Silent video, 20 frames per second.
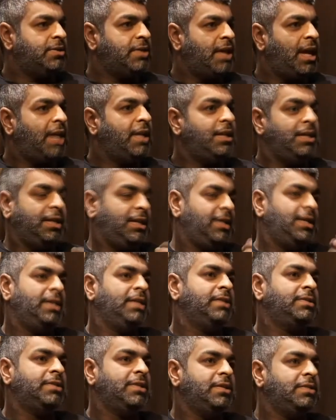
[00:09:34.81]
and
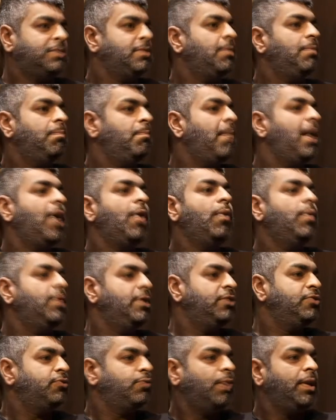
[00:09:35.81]
it's a male in his
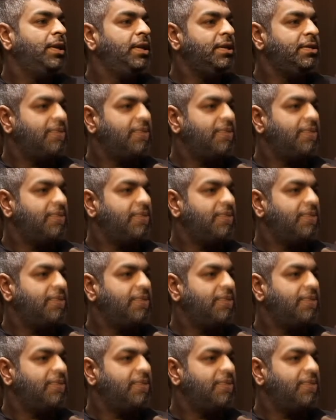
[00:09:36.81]
20s,